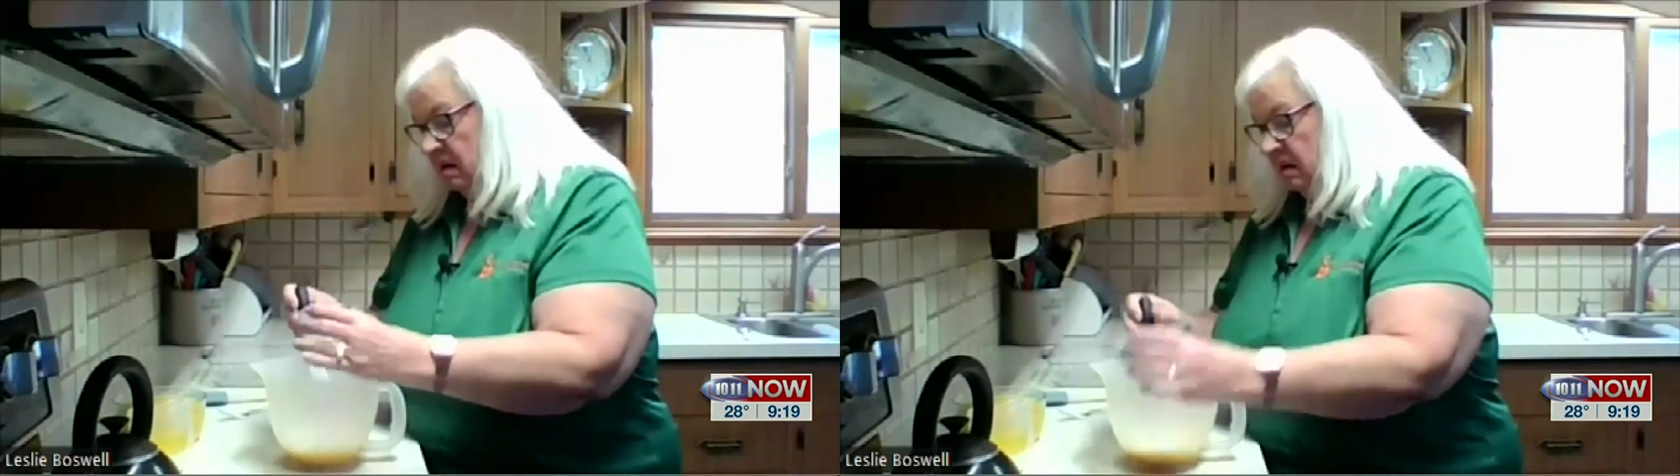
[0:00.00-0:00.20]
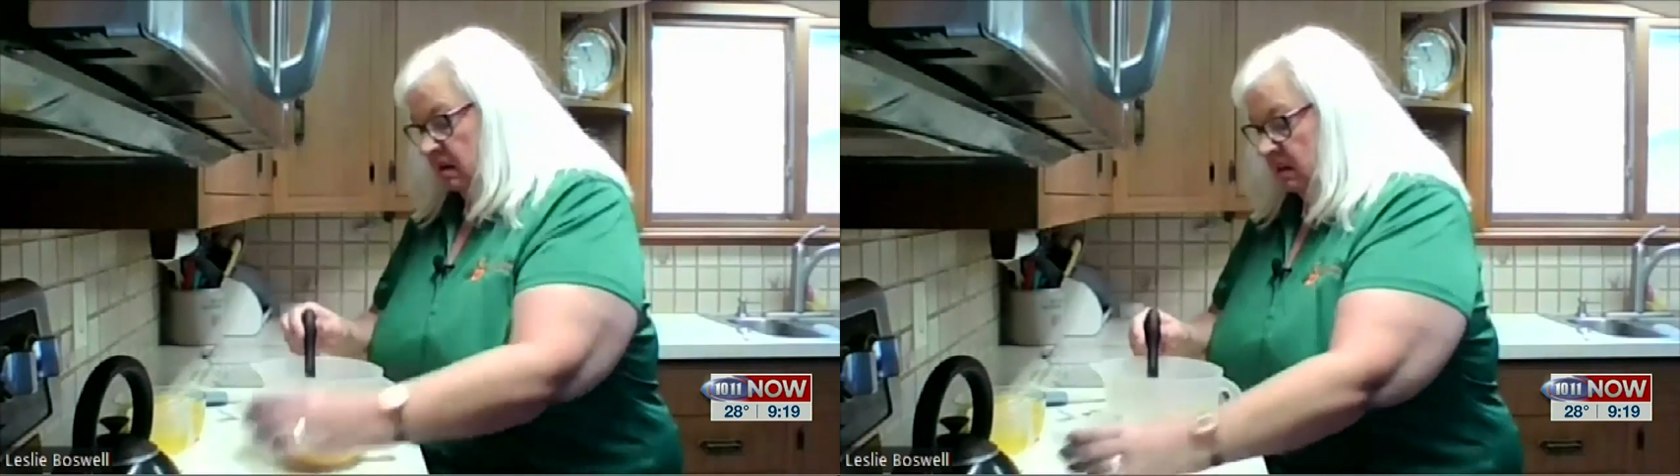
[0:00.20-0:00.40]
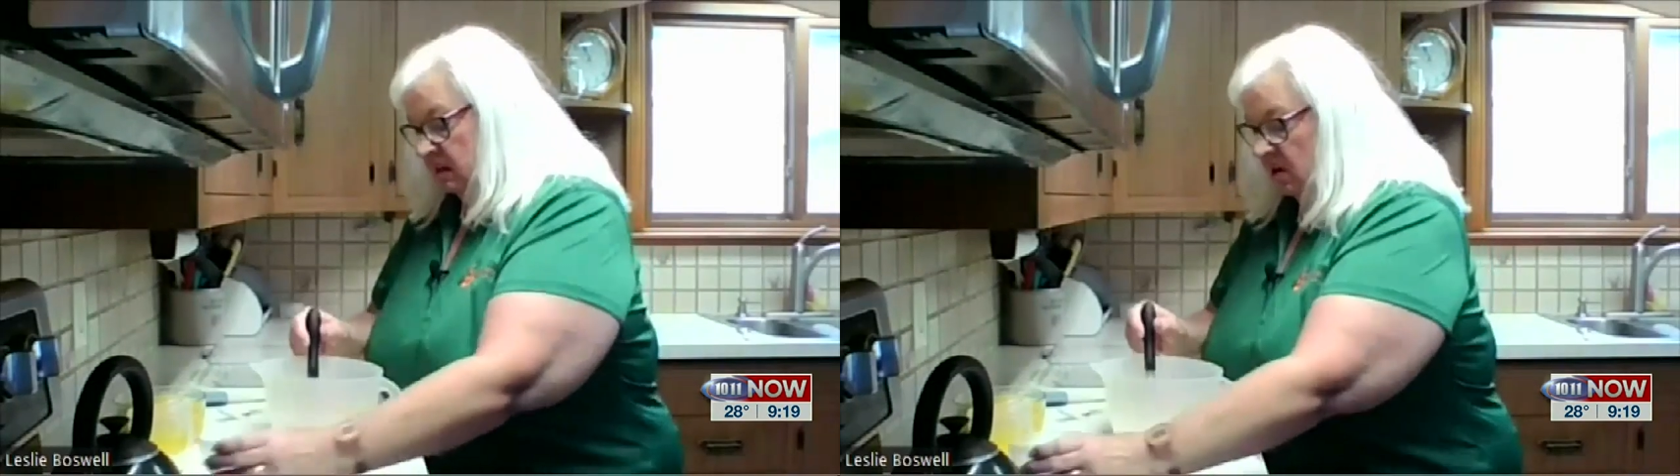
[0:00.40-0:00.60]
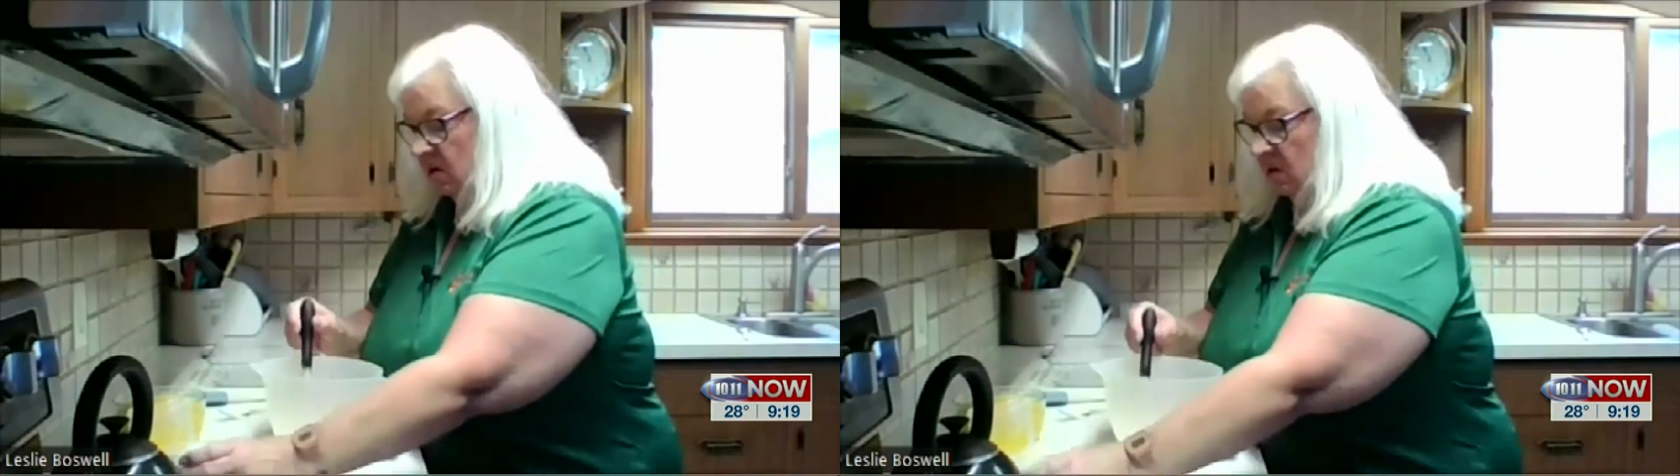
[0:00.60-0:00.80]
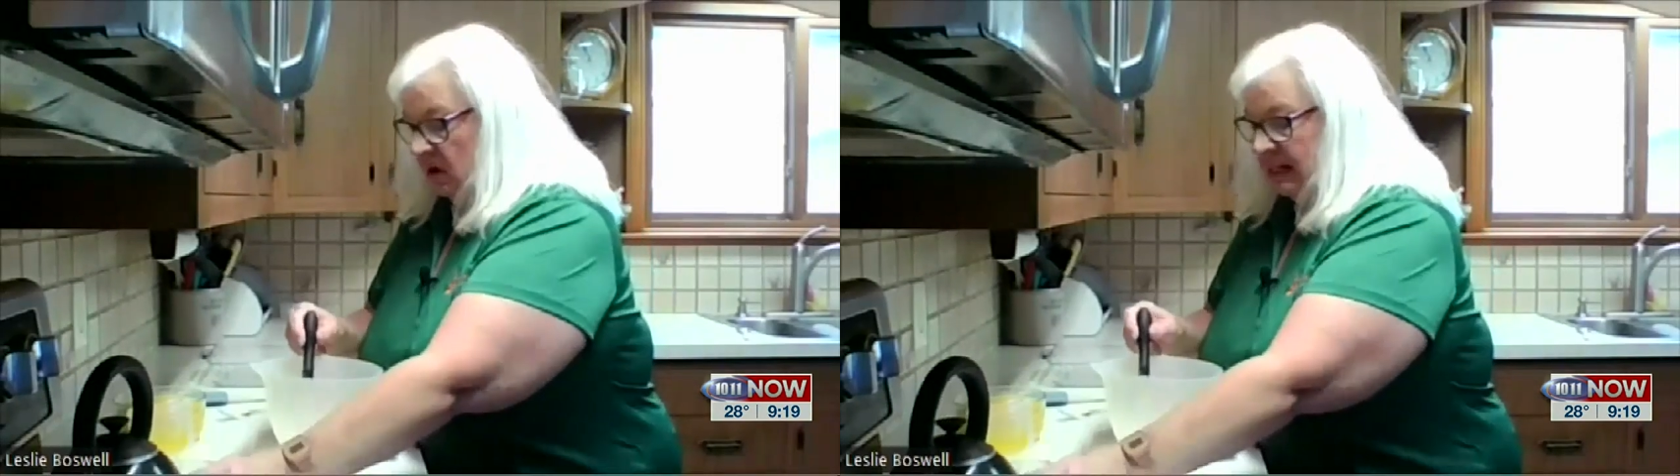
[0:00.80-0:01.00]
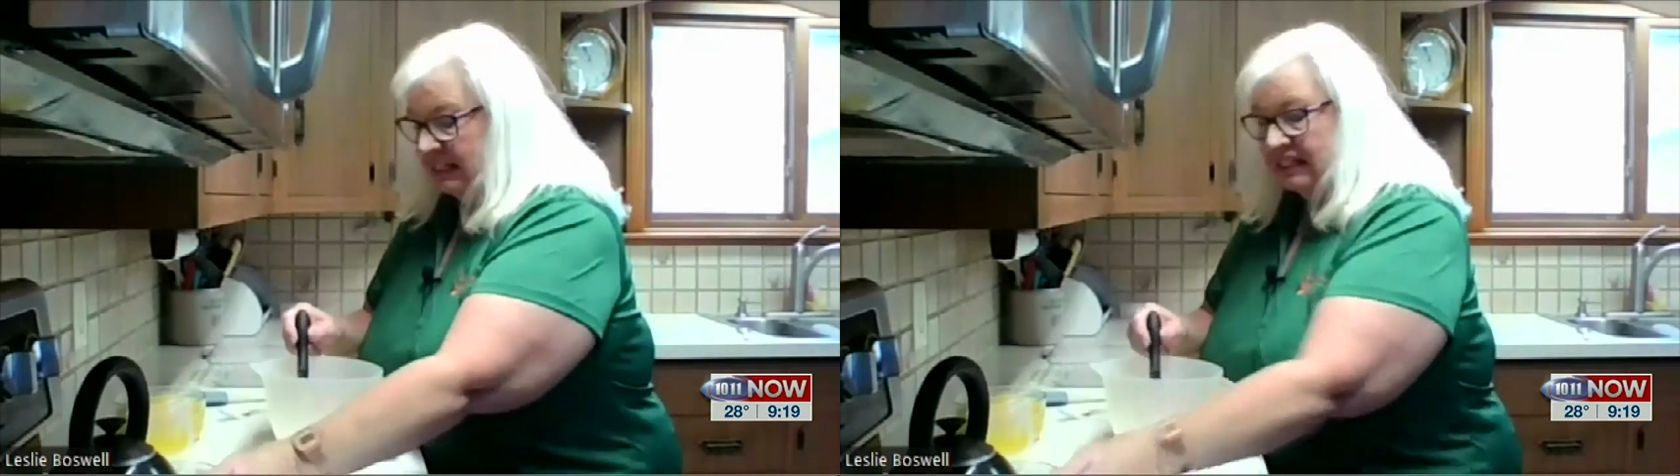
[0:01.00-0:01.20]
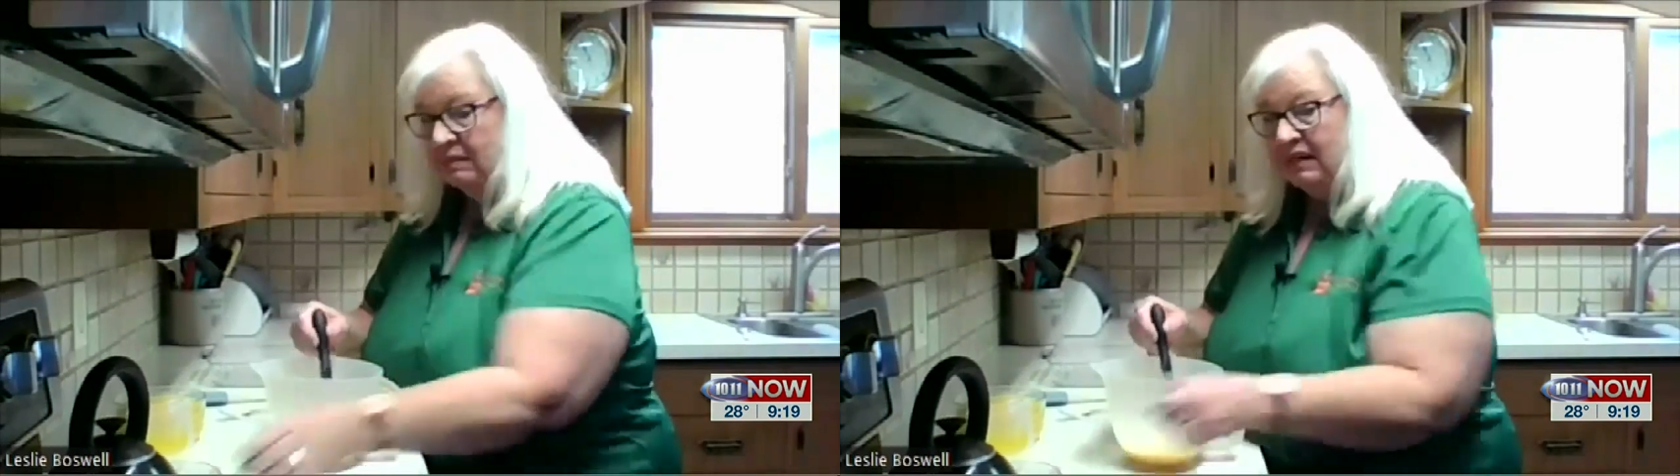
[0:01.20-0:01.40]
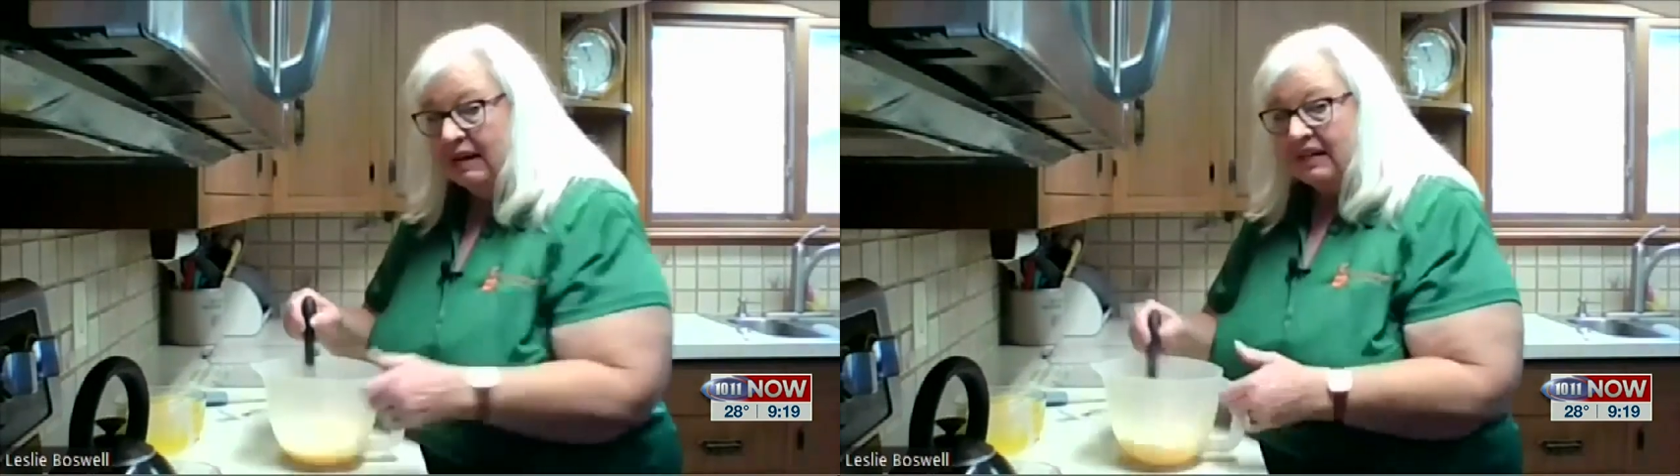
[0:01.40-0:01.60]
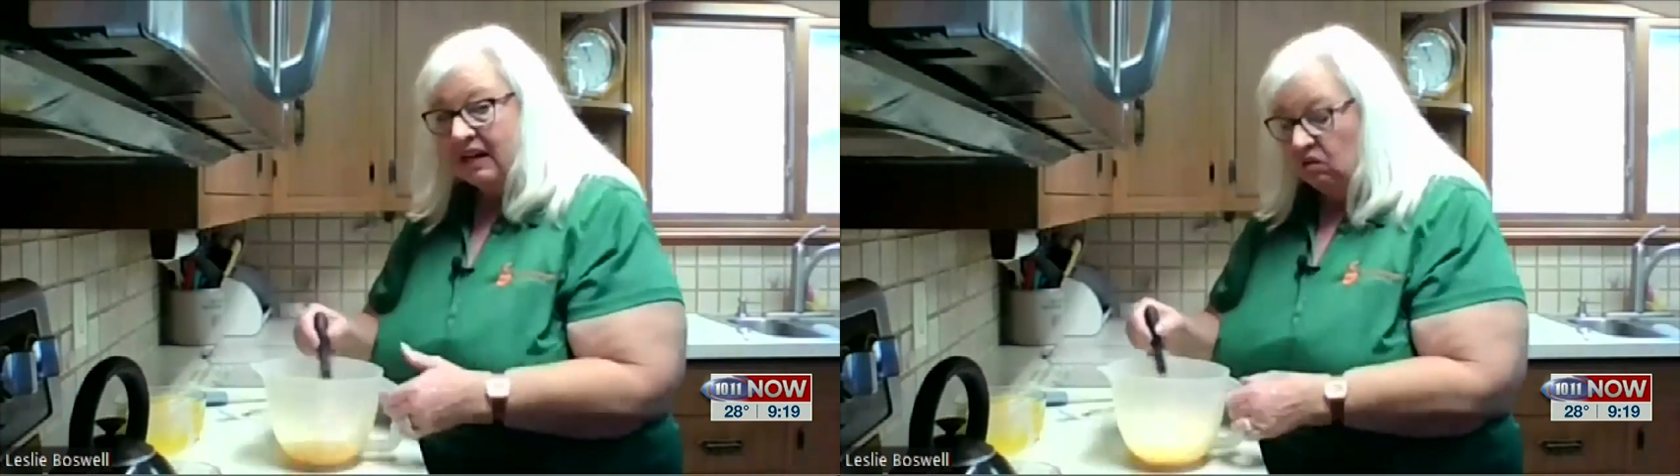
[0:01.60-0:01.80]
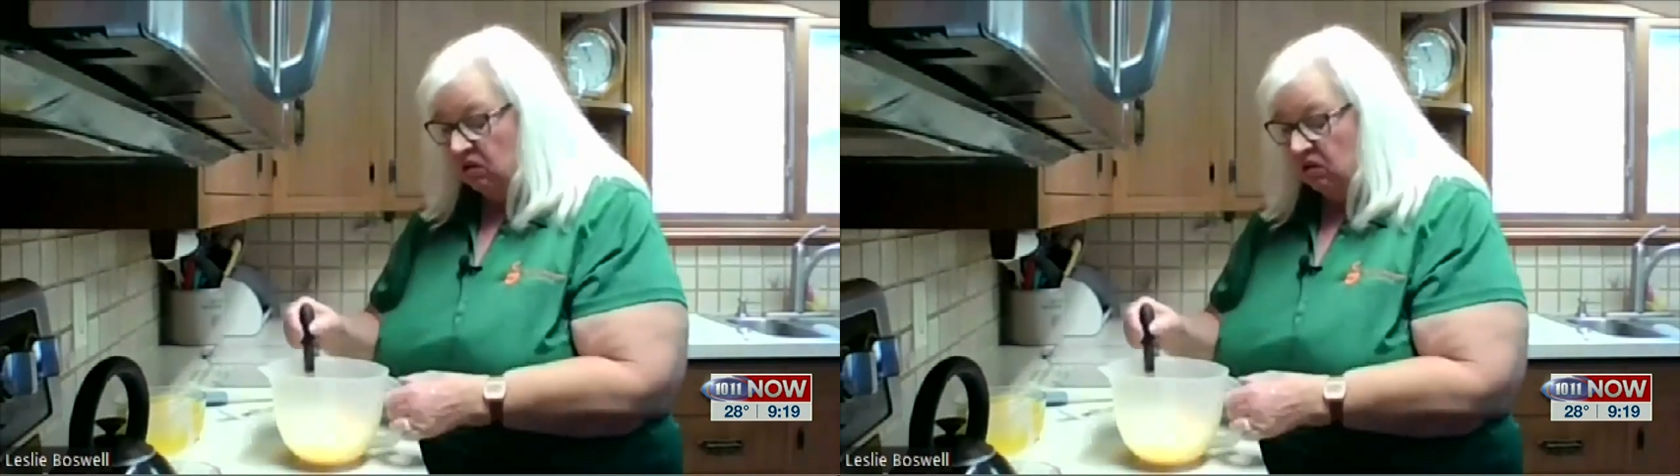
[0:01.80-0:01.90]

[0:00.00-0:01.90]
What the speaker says: So, because sometimes that